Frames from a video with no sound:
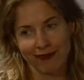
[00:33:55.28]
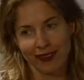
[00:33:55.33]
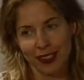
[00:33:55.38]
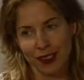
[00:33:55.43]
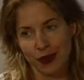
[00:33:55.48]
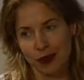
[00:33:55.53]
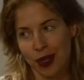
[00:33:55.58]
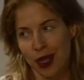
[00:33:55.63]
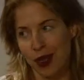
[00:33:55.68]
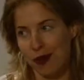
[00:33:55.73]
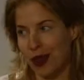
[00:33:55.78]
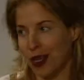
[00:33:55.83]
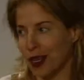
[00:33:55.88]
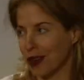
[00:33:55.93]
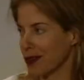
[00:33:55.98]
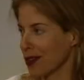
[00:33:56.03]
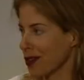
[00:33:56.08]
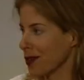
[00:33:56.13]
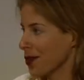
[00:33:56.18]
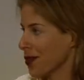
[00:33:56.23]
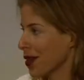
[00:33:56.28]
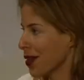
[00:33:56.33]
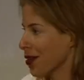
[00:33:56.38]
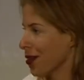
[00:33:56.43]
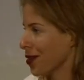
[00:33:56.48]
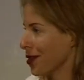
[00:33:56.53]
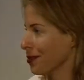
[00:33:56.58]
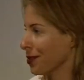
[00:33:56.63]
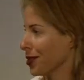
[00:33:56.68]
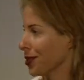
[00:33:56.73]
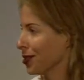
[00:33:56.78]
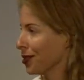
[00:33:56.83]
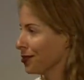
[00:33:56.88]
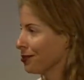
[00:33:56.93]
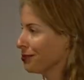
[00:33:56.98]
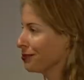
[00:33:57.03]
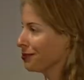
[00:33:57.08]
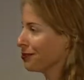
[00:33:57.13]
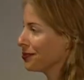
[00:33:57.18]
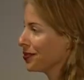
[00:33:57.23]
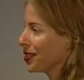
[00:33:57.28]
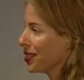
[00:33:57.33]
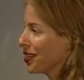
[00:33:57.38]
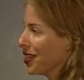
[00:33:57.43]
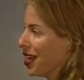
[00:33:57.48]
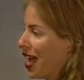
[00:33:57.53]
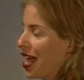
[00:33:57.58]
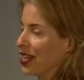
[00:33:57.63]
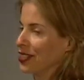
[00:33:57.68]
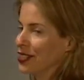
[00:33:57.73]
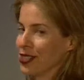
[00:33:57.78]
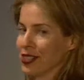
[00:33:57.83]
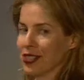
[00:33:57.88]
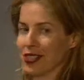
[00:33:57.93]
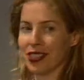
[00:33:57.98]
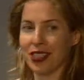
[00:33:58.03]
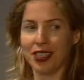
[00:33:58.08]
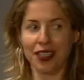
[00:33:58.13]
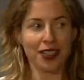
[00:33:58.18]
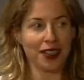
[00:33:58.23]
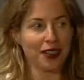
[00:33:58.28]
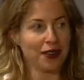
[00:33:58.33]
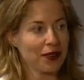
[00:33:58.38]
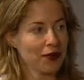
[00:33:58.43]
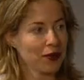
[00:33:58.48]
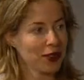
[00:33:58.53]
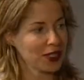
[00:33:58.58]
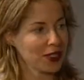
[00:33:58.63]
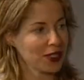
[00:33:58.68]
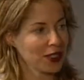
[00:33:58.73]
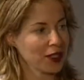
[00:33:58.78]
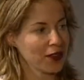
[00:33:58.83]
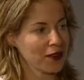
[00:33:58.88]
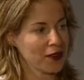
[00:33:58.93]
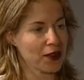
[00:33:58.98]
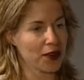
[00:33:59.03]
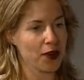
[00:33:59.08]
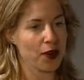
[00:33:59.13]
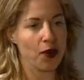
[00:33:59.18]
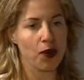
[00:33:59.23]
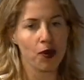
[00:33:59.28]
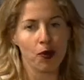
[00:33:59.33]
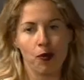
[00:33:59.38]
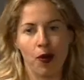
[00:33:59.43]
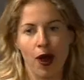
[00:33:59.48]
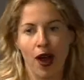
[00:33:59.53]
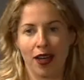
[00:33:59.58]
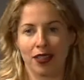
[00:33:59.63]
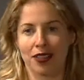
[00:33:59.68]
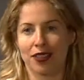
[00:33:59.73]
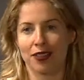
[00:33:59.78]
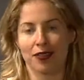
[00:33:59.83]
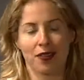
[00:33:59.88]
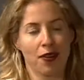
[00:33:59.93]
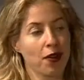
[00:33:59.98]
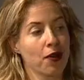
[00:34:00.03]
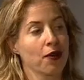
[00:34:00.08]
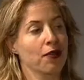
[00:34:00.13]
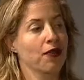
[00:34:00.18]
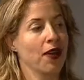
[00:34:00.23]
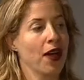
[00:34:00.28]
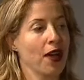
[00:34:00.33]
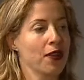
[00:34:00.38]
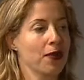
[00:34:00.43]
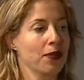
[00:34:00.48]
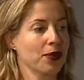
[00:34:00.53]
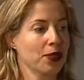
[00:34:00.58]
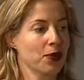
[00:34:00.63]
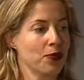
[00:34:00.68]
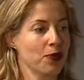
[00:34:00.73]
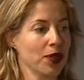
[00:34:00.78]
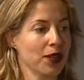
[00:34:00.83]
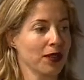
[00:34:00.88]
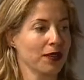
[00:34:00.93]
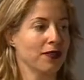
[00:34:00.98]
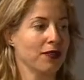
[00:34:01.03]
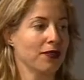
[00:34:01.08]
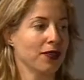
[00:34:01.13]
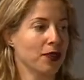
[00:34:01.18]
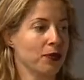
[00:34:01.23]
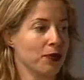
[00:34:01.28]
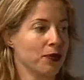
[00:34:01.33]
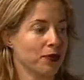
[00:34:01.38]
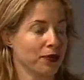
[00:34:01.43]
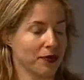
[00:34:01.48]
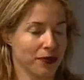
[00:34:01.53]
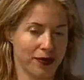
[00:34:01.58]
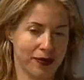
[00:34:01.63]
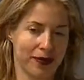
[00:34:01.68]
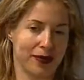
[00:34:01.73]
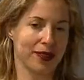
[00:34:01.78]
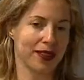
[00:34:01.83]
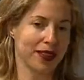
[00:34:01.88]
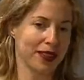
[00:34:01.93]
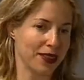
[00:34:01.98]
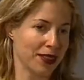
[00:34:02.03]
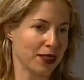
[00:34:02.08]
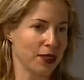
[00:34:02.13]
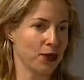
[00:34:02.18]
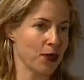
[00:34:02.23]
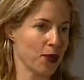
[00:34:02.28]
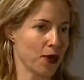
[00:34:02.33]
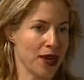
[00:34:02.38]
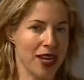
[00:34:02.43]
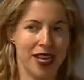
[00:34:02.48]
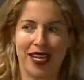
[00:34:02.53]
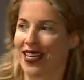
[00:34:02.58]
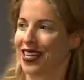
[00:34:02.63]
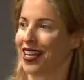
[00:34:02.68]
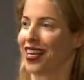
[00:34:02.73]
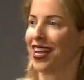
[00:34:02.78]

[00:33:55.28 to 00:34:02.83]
Someday I'll make a film about her, I'm sure. I just uh, was delivered a whole box of, her father was a big film, Super eight, and